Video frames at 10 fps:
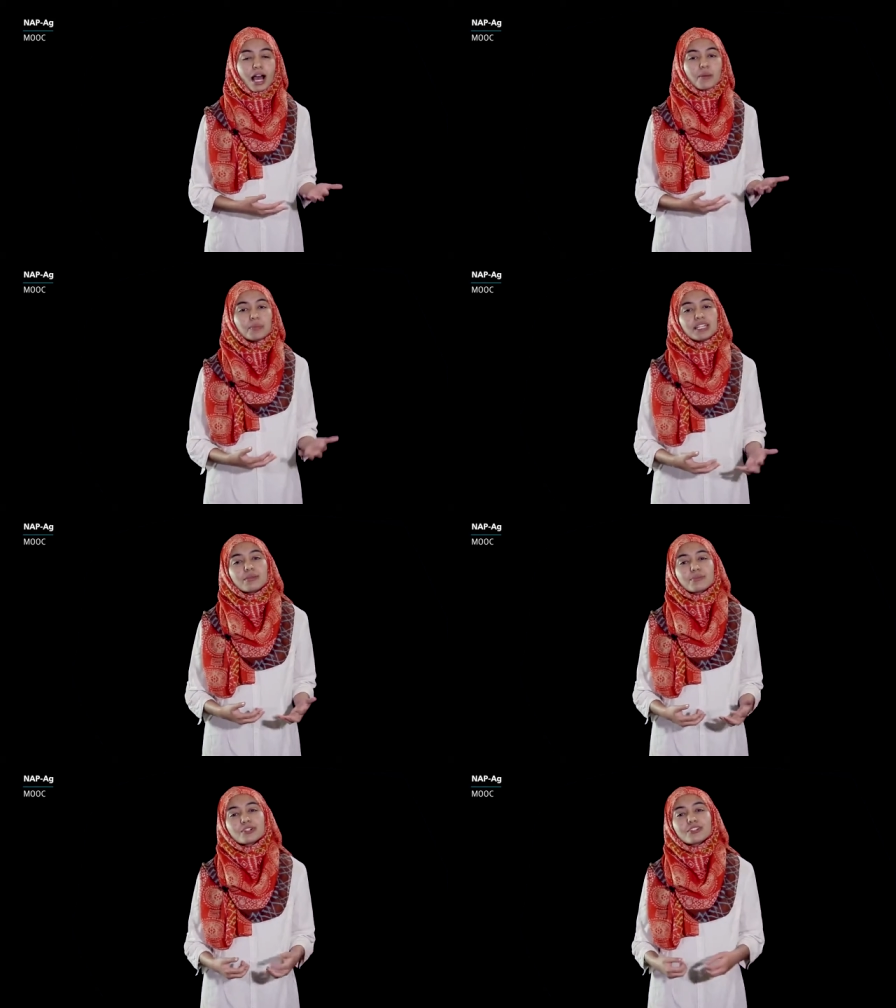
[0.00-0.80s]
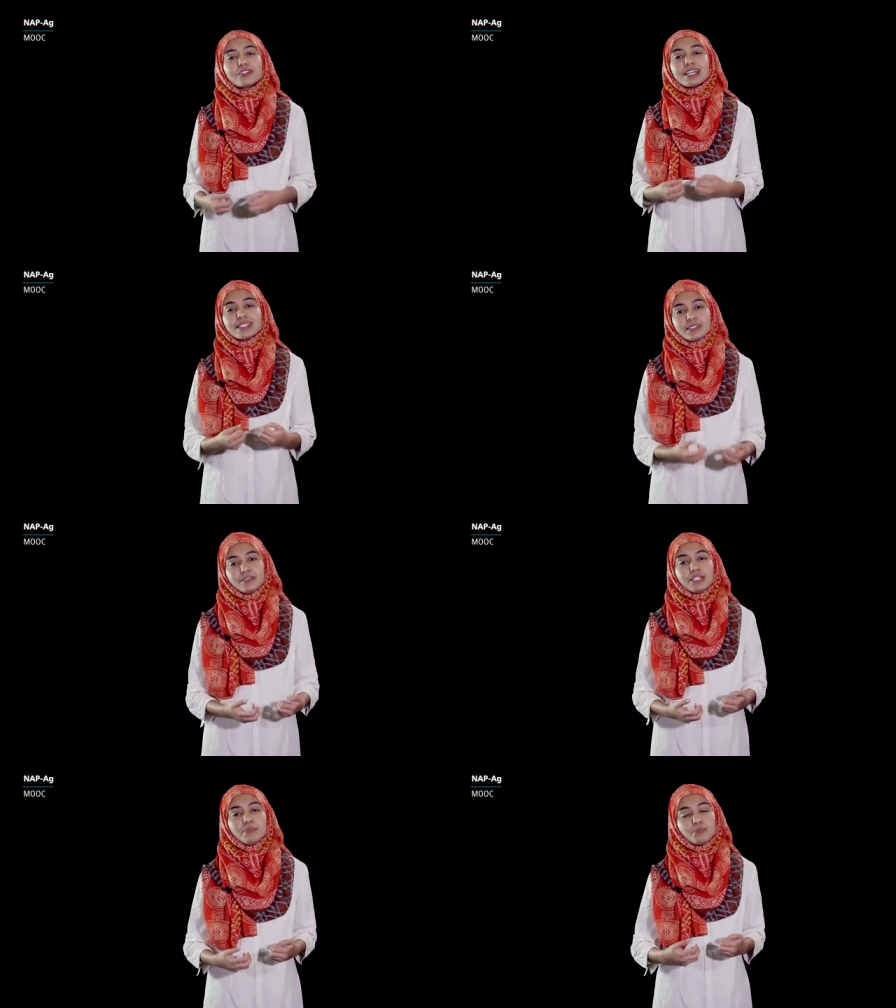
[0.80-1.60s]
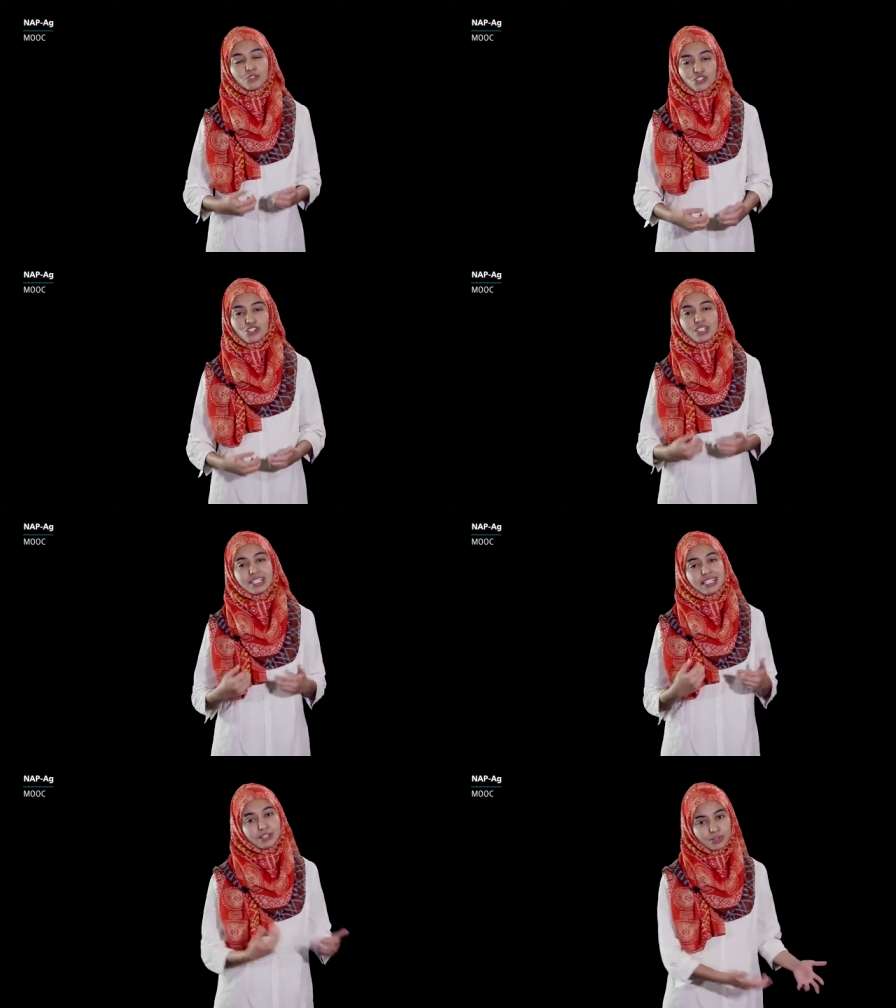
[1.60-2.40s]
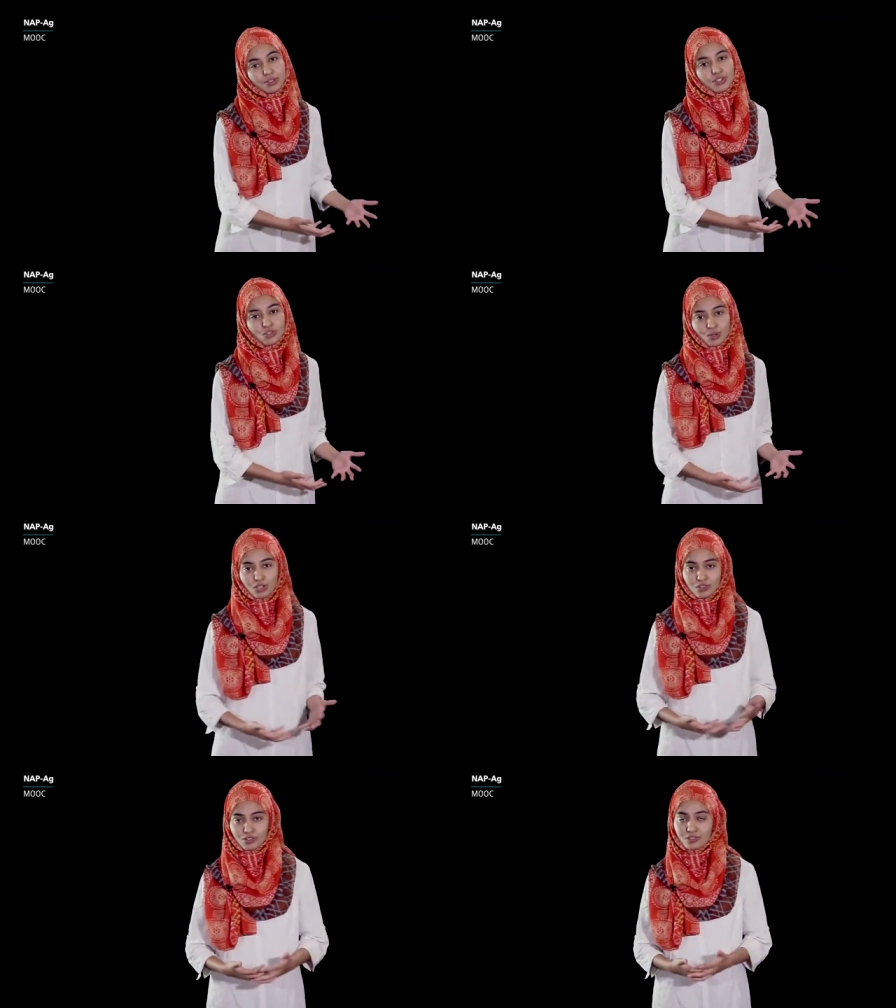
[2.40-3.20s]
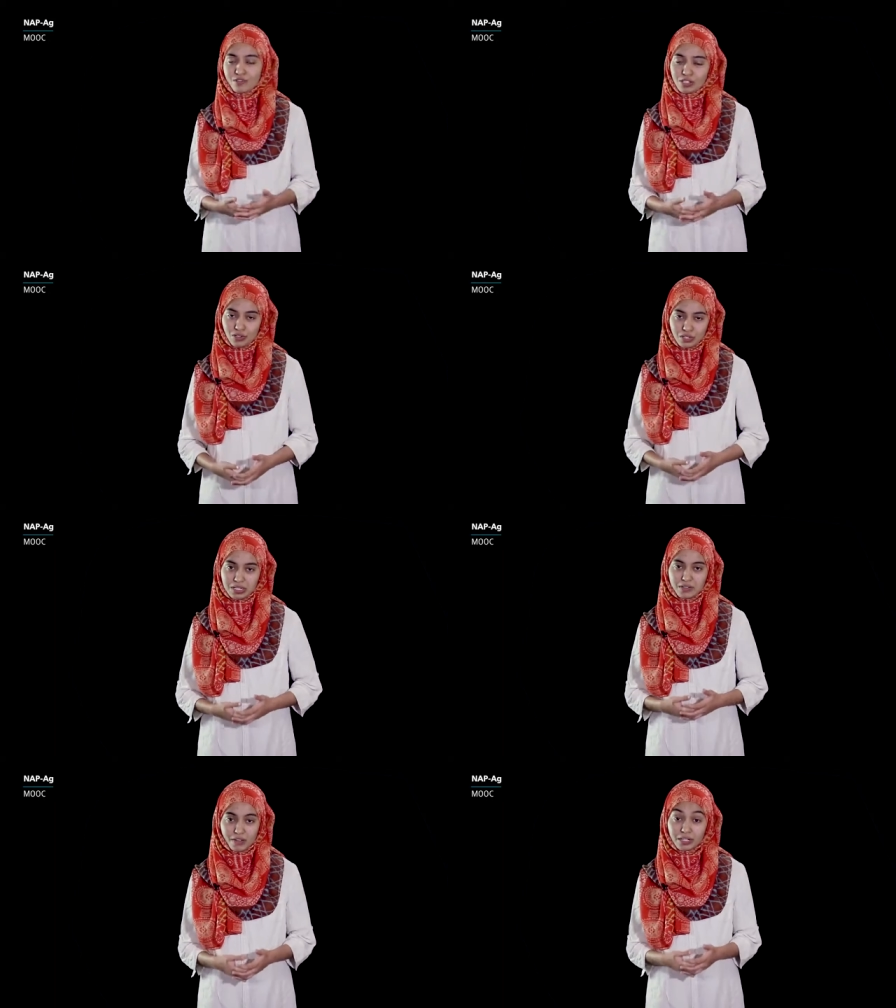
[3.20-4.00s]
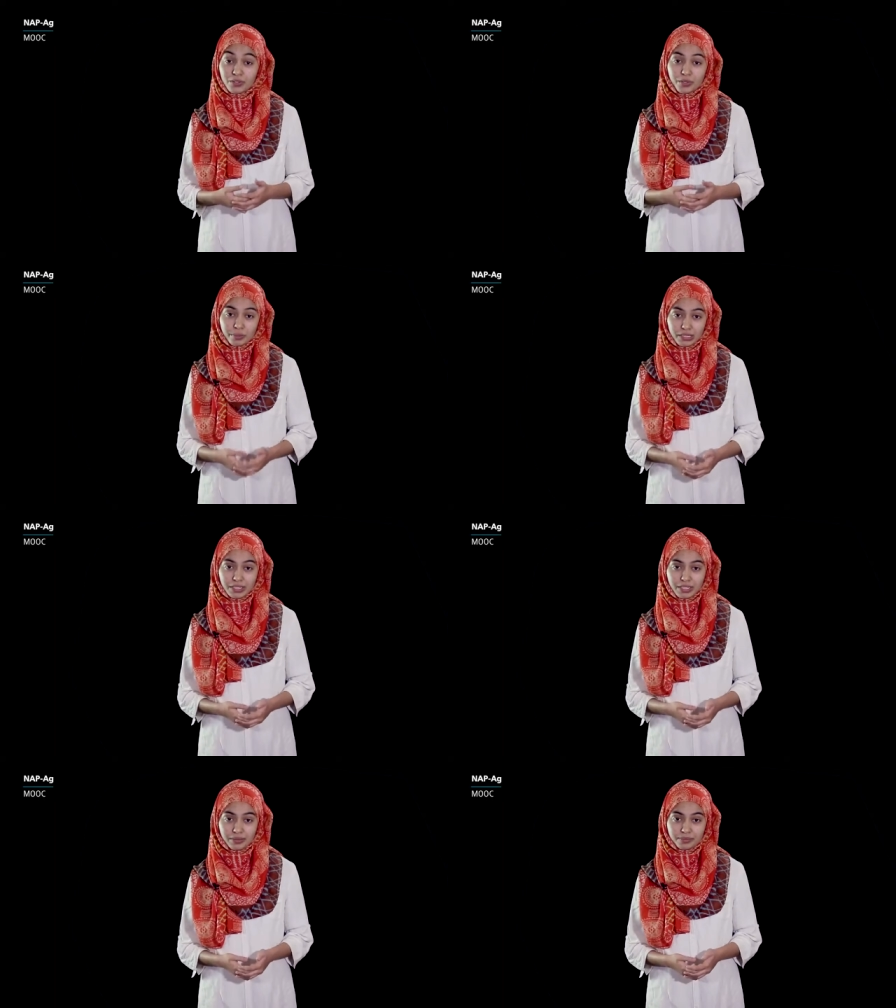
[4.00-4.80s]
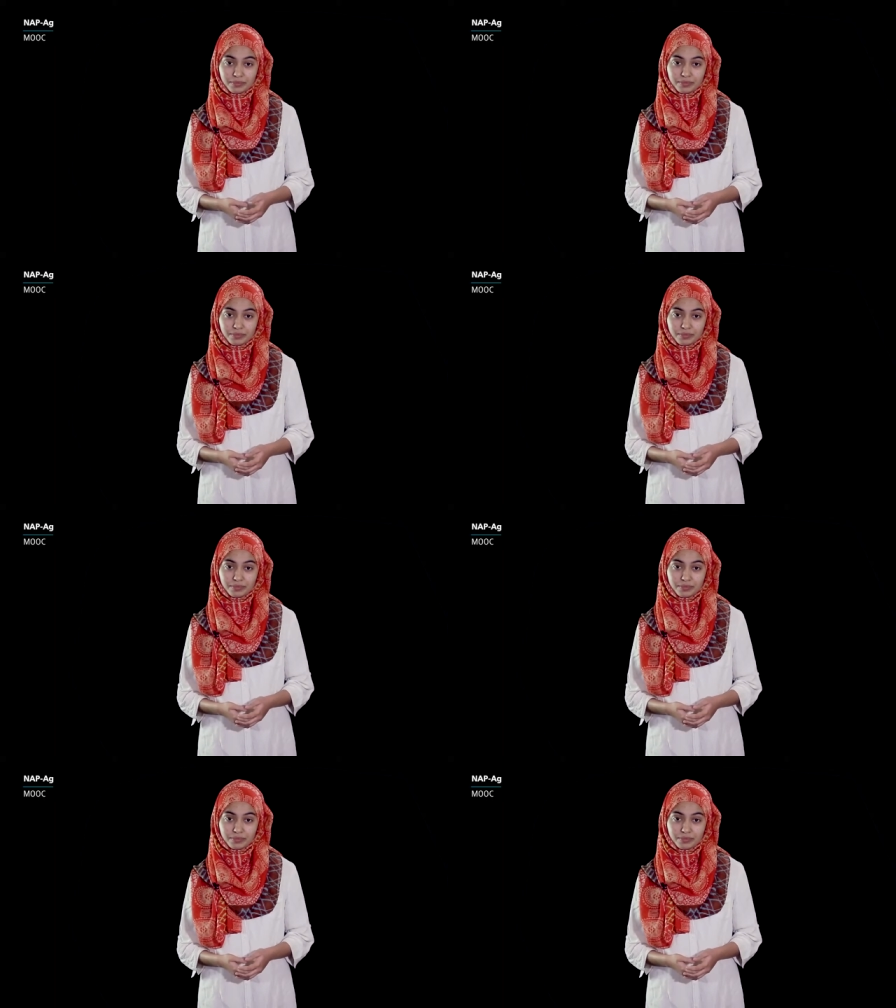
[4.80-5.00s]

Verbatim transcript: are being progressively pushed into situations of increased vulnerability.